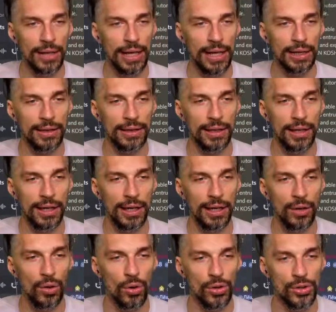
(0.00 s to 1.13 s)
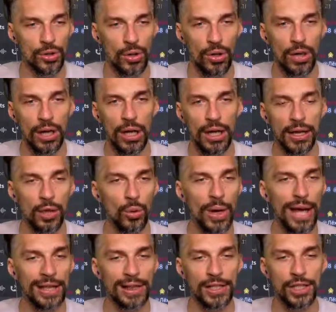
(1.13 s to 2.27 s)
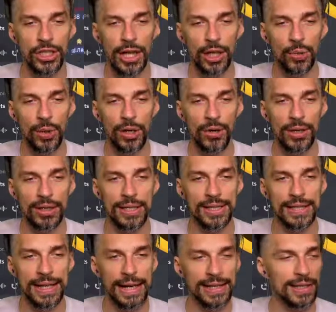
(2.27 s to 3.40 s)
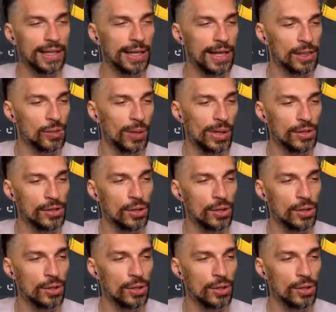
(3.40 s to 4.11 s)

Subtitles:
And also the whitelist chat where you can discuss it as well.